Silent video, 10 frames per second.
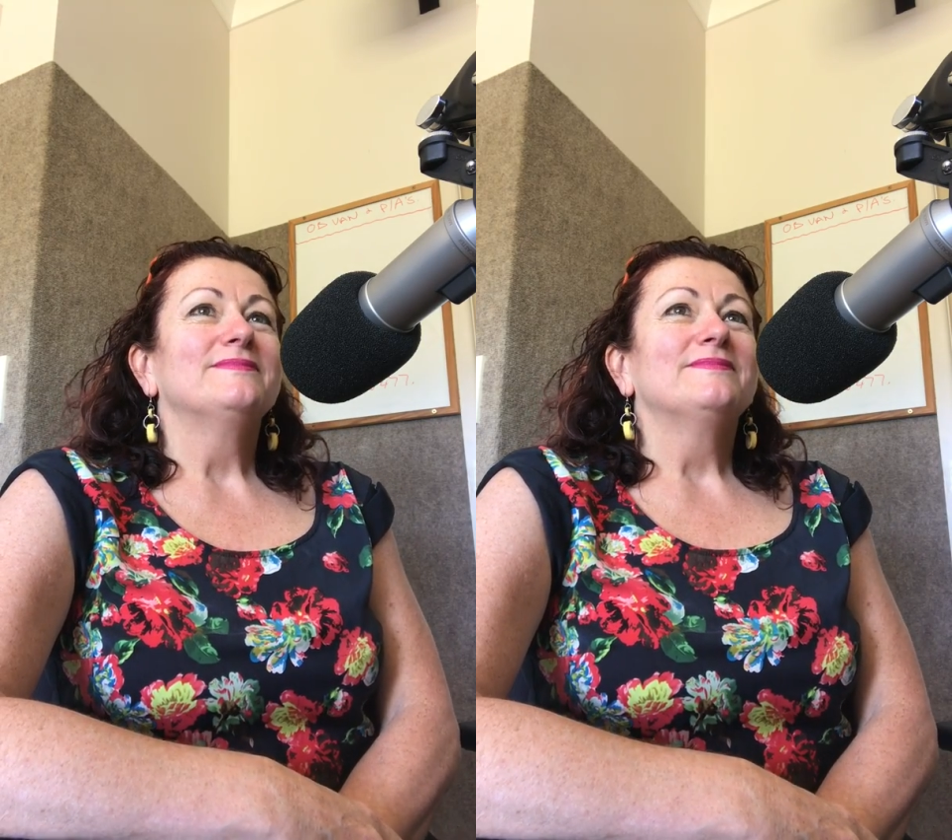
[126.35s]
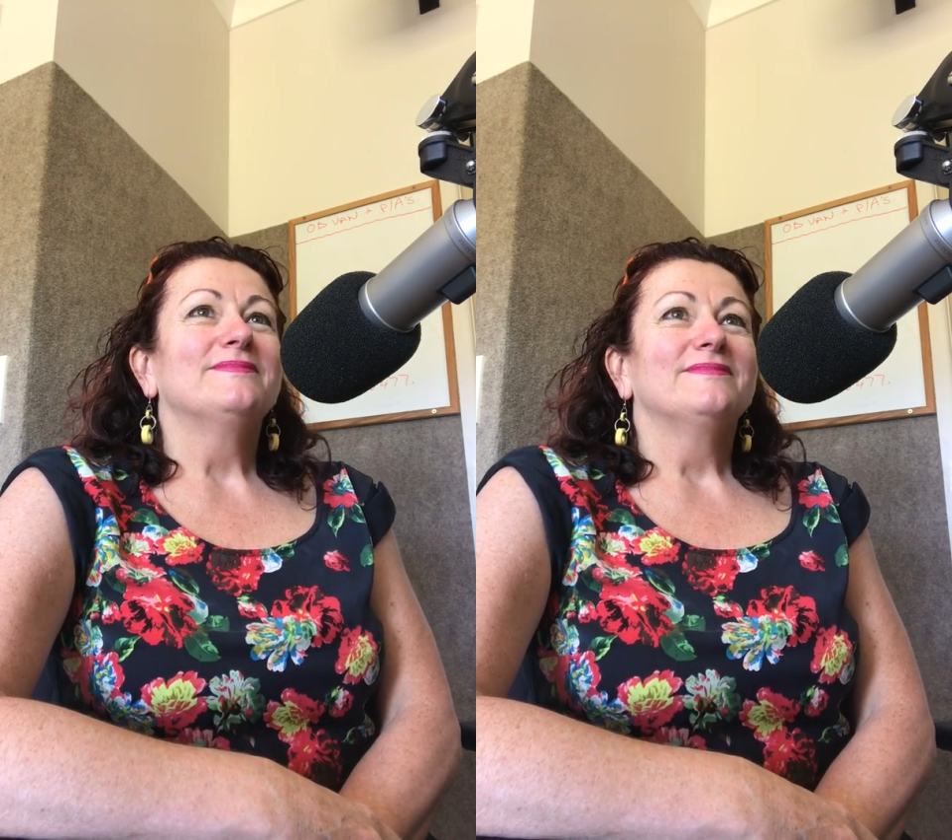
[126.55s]

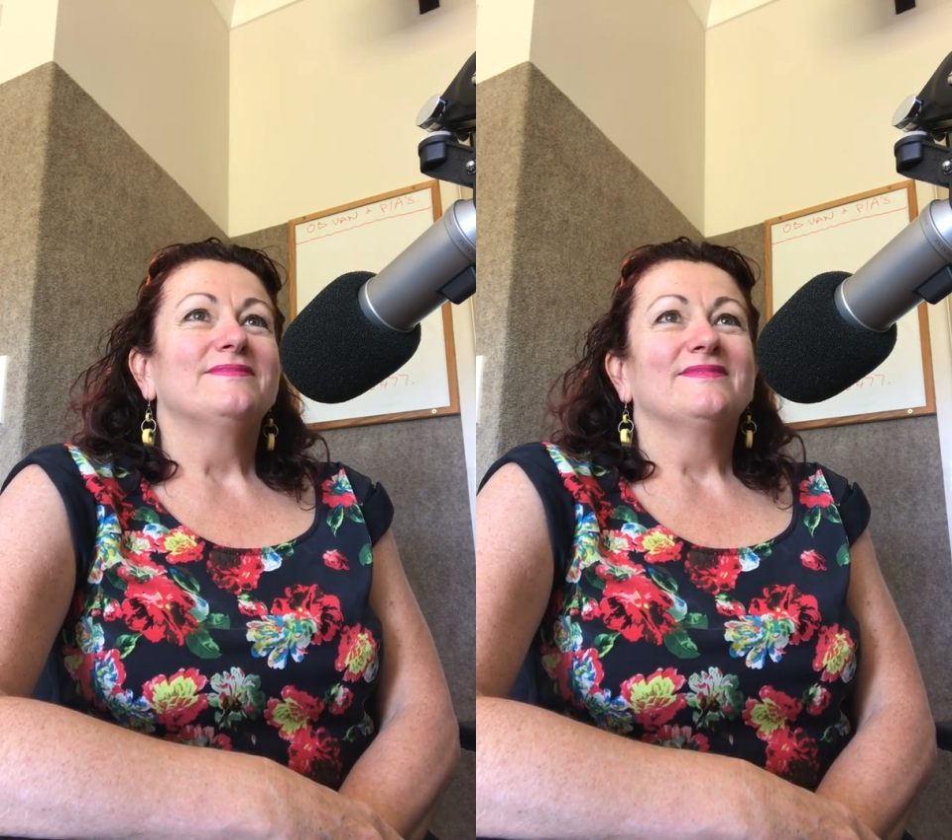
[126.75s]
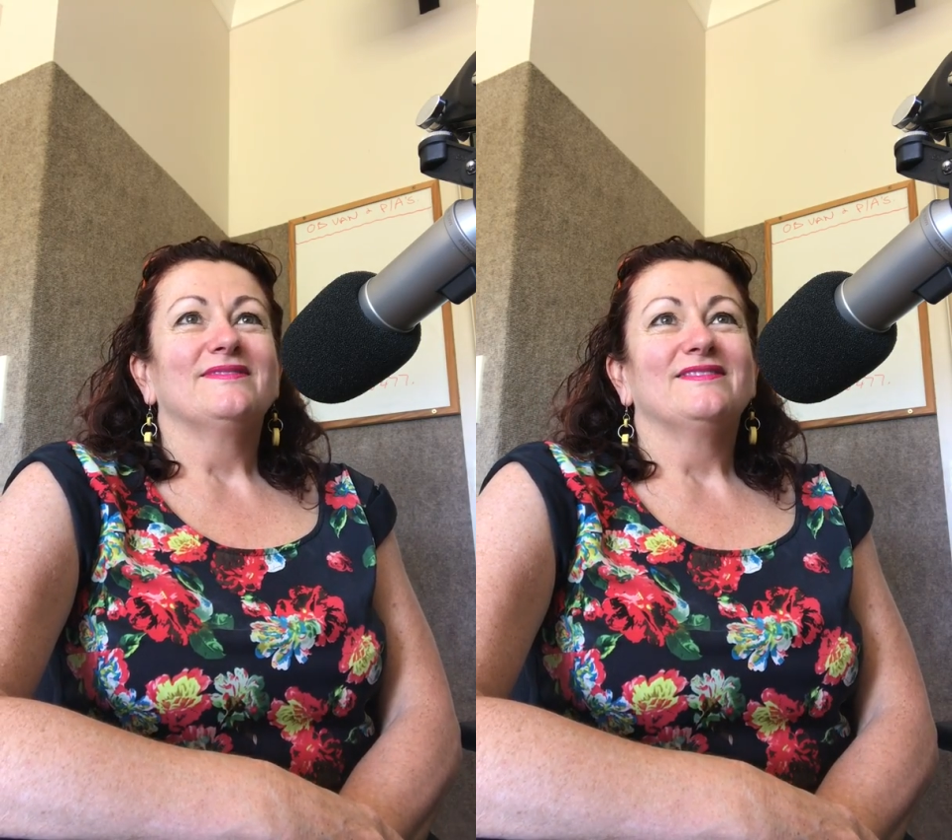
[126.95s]
but
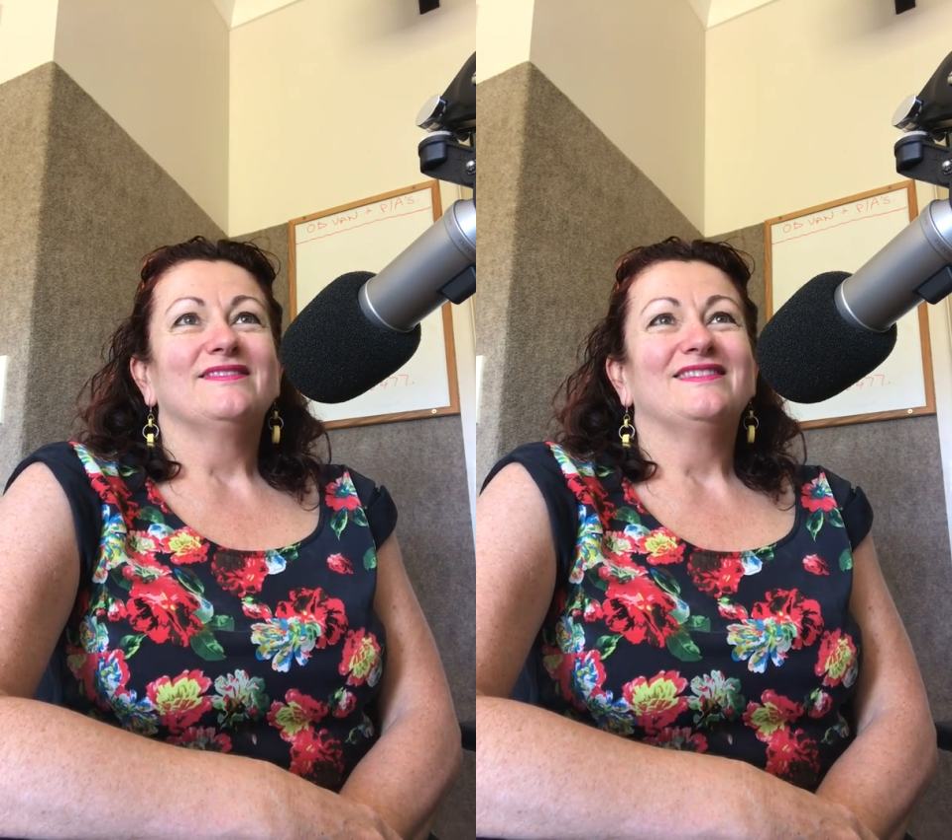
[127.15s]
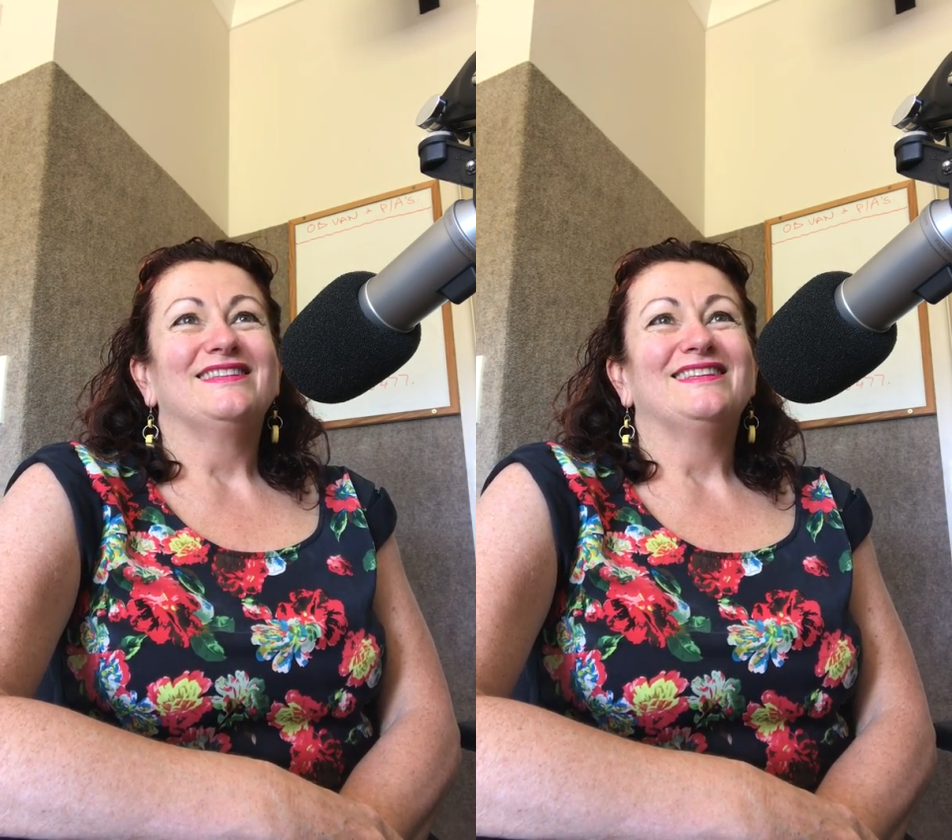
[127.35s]

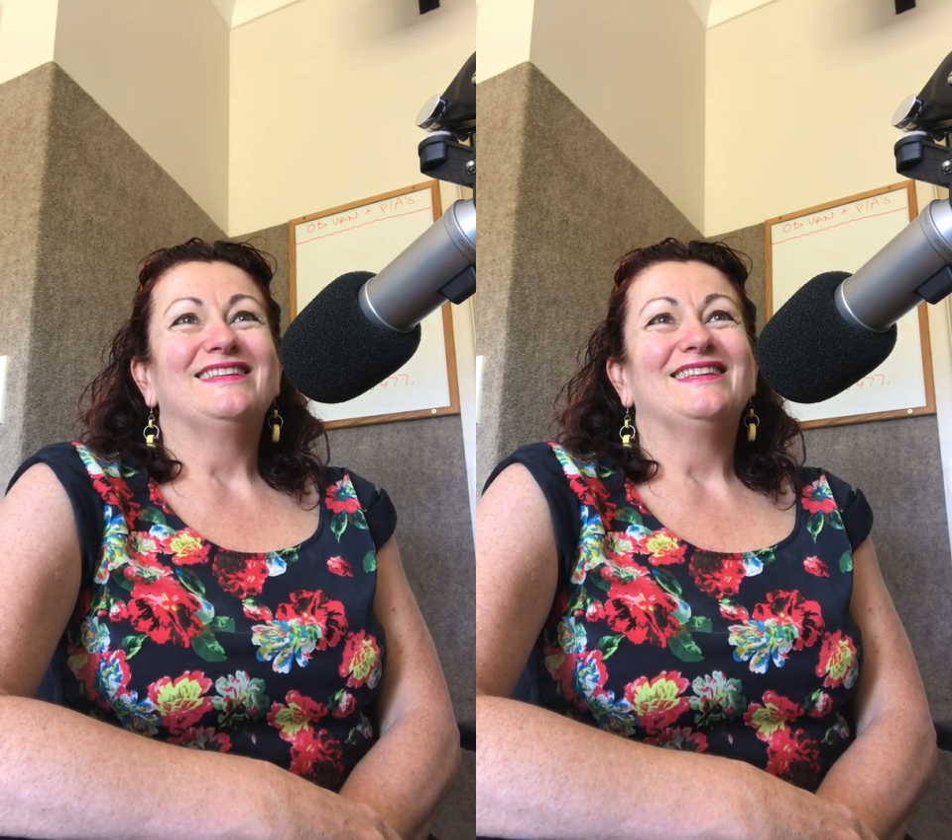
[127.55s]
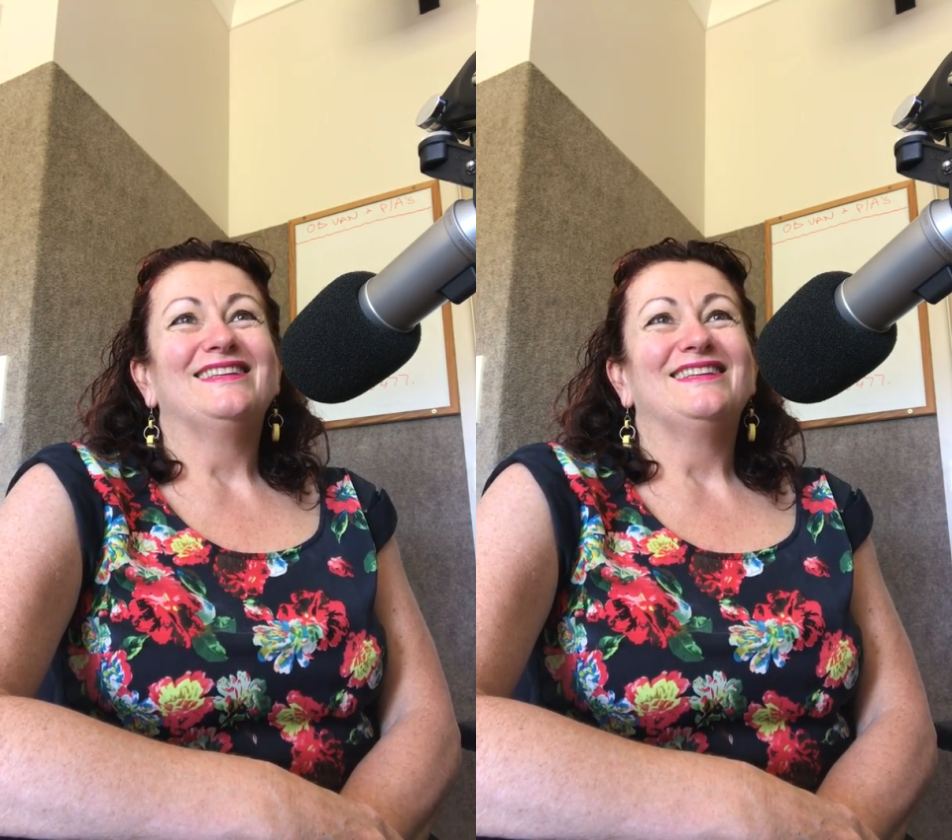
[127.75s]
never really